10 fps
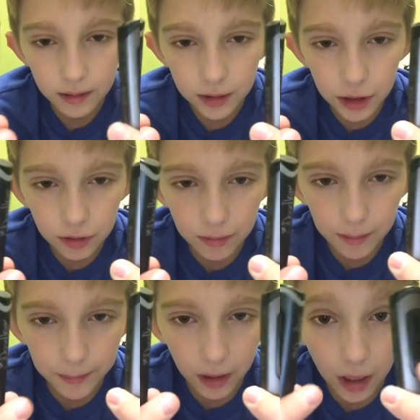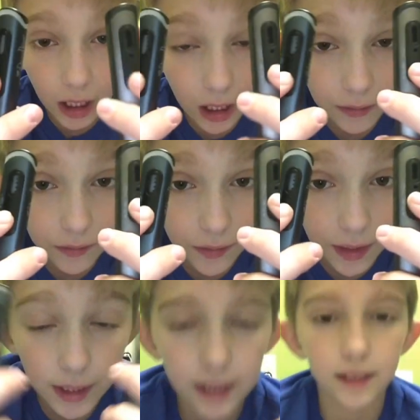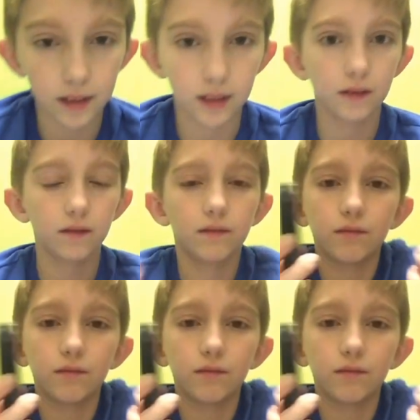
Just remember, off is off.